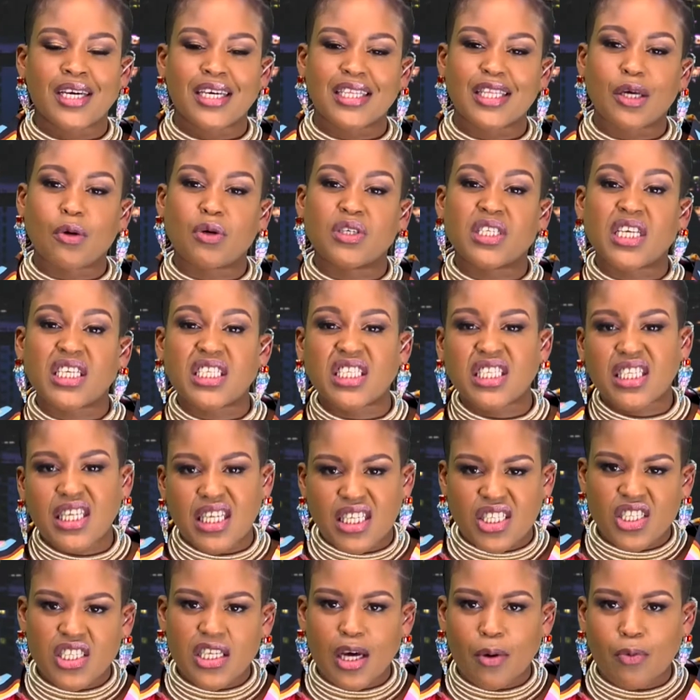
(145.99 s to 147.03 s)
There was a
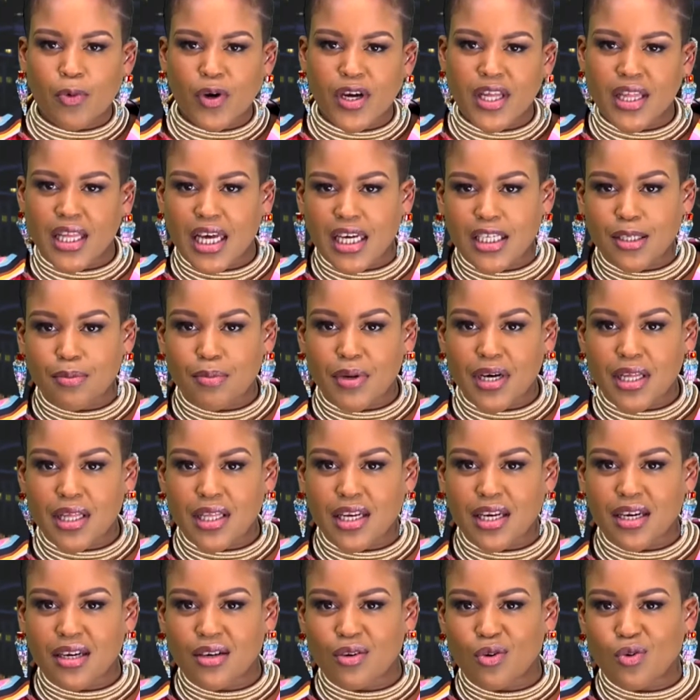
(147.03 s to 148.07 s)
snitch somewhere in that
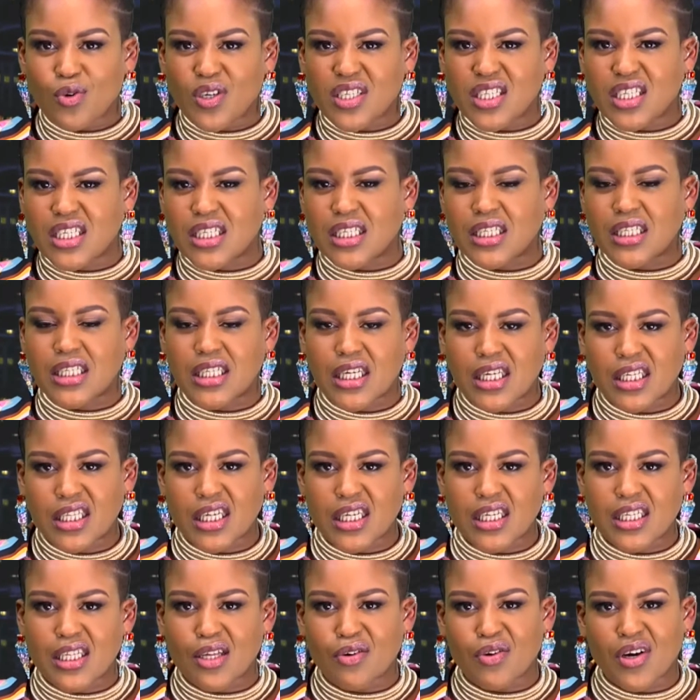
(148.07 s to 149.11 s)
birthday who went and said
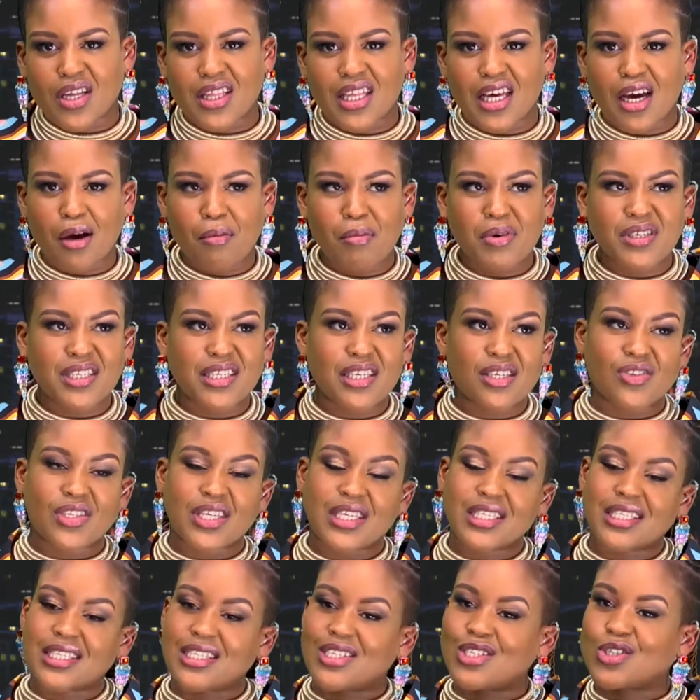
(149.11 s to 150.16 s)
that they were there. But anyway,
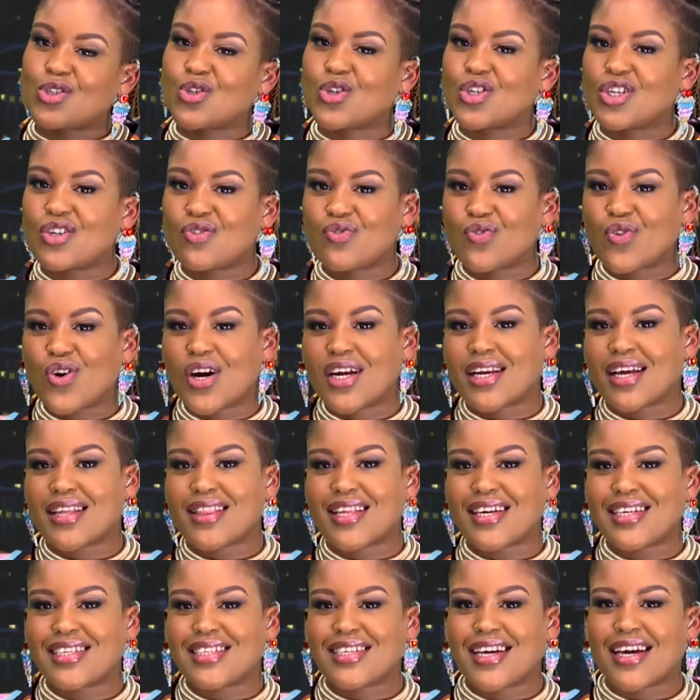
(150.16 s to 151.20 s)
that's a story for
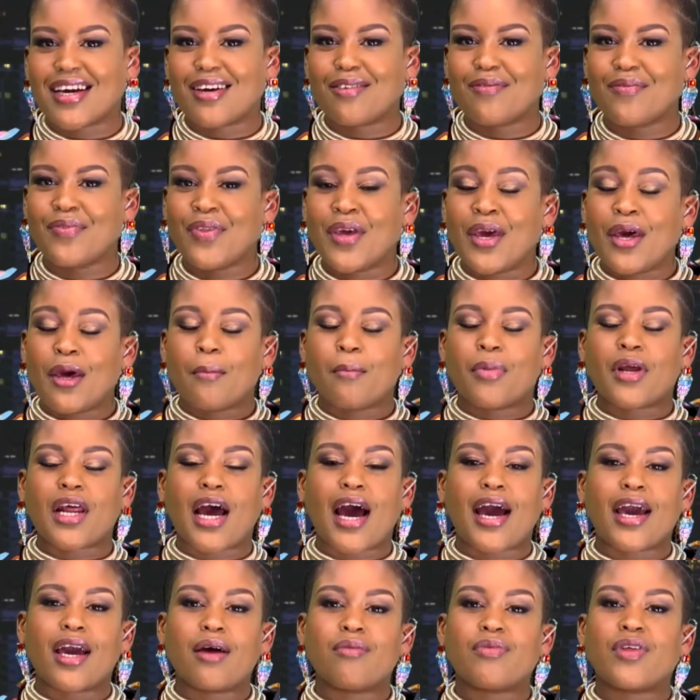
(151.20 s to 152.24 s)
another day. But
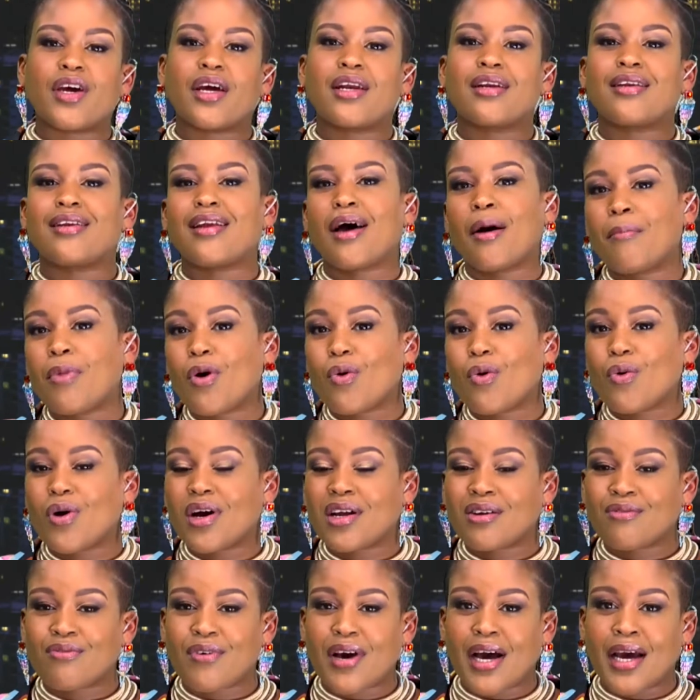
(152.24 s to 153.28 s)
I am their number
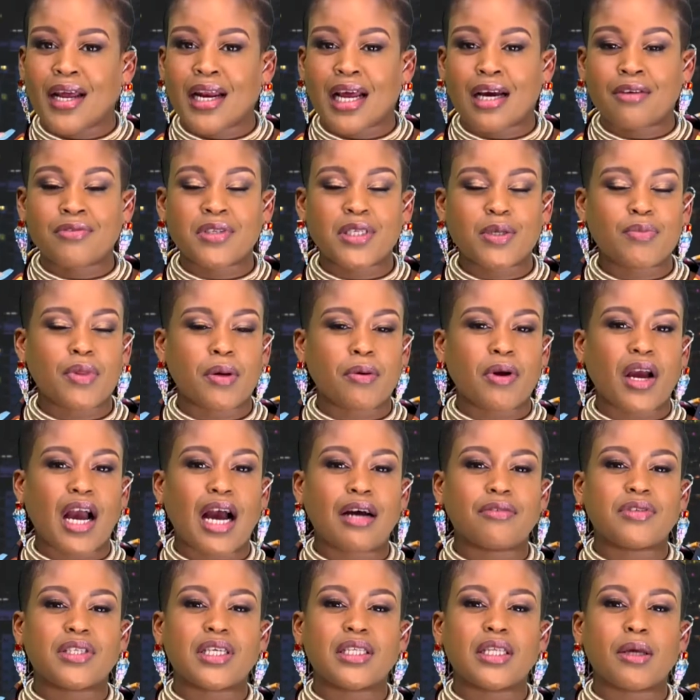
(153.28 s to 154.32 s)
one fan. I've seen
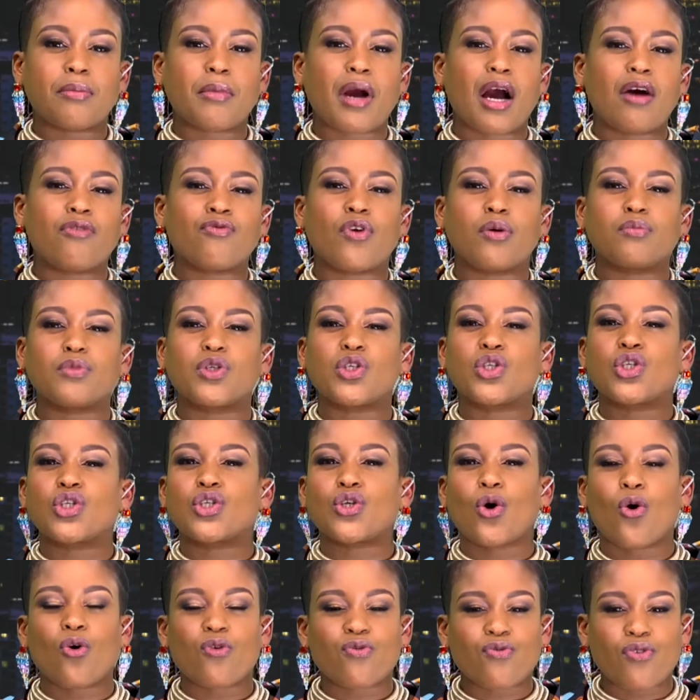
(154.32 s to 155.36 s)
them come from
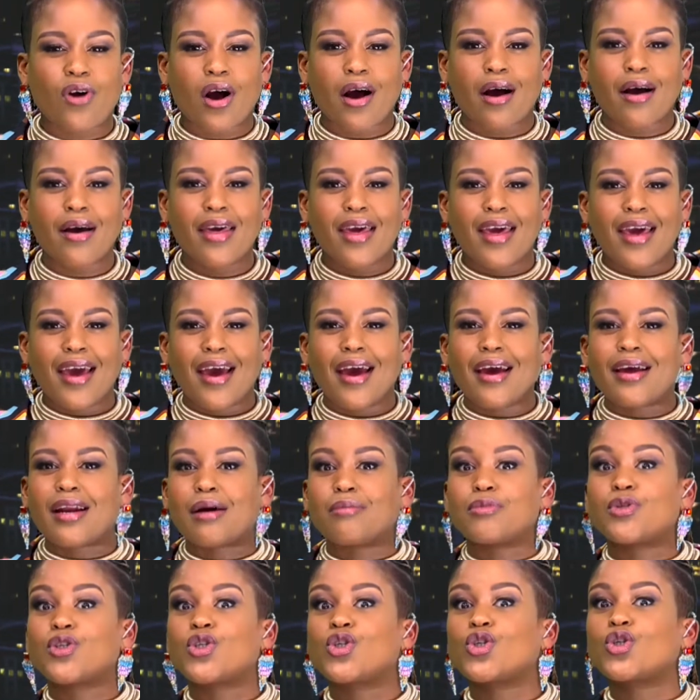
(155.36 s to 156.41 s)
so far. And I'm
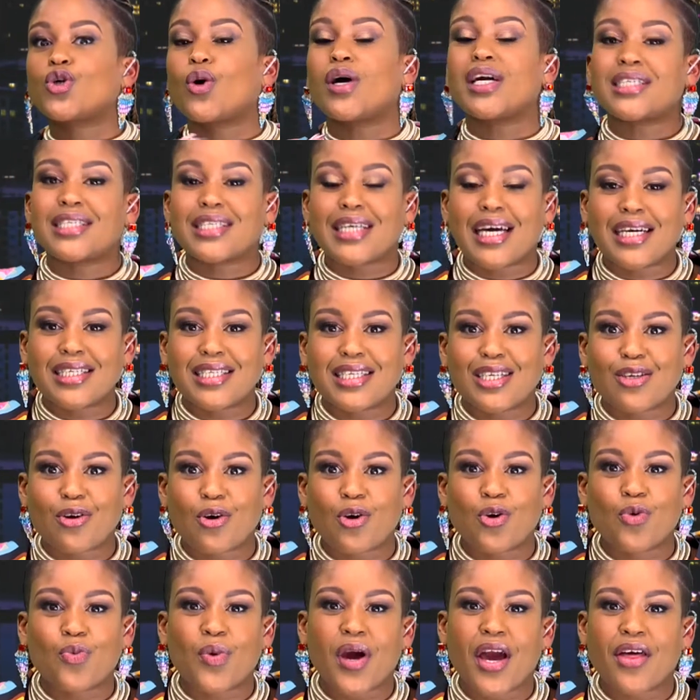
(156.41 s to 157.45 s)
so excited
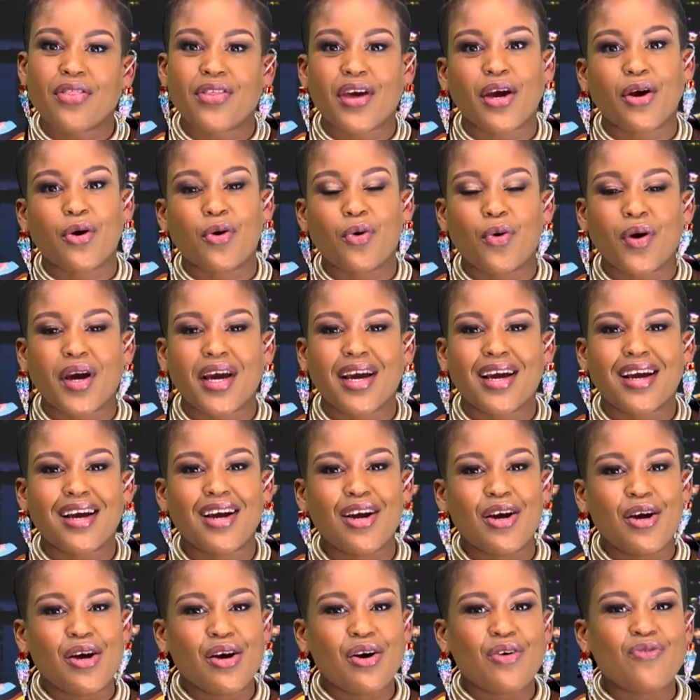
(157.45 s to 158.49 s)
on where they're going
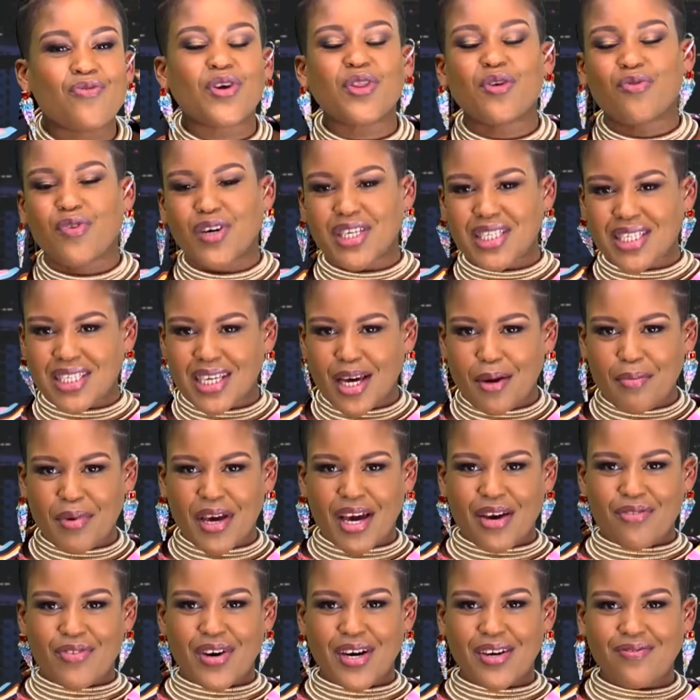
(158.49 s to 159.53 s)
for the first time
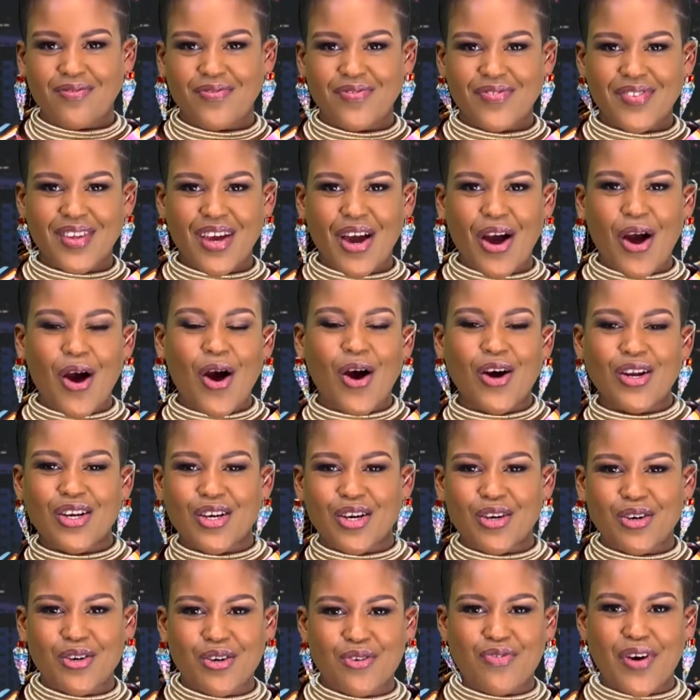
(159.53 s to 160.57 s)
ever. On
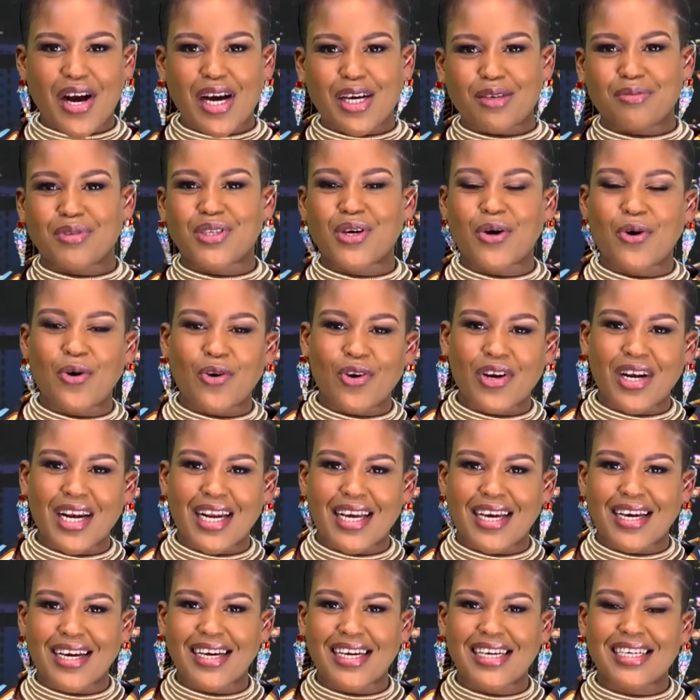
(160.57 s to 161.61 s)
Good Vibes
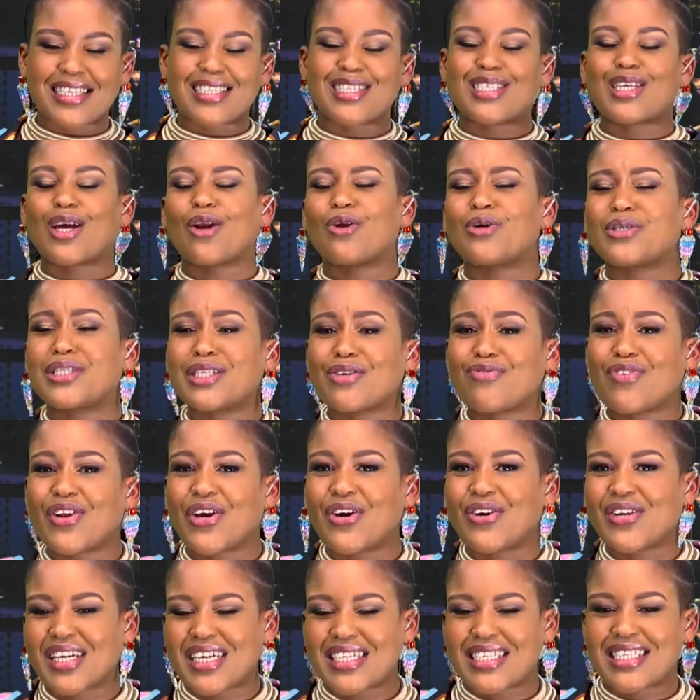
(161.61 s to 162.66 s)
Only, exclusively
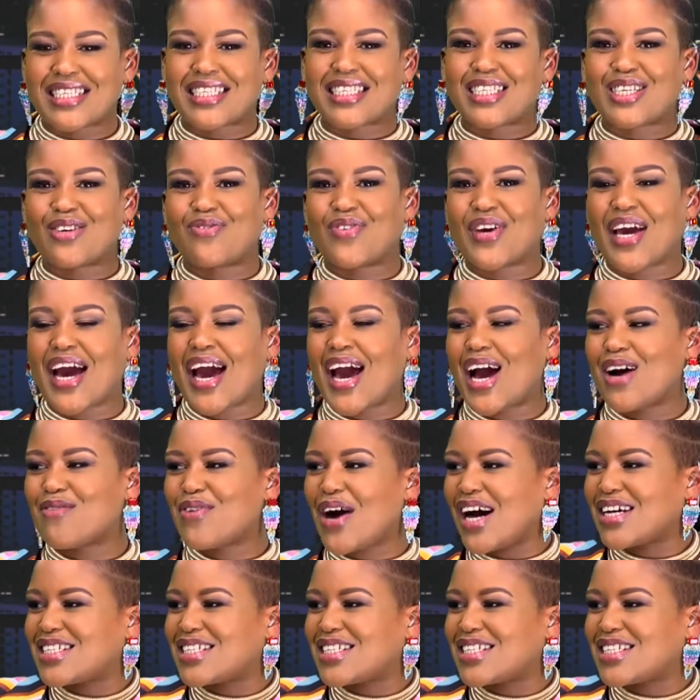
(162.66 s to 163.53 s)
on KISS TV, I have Hot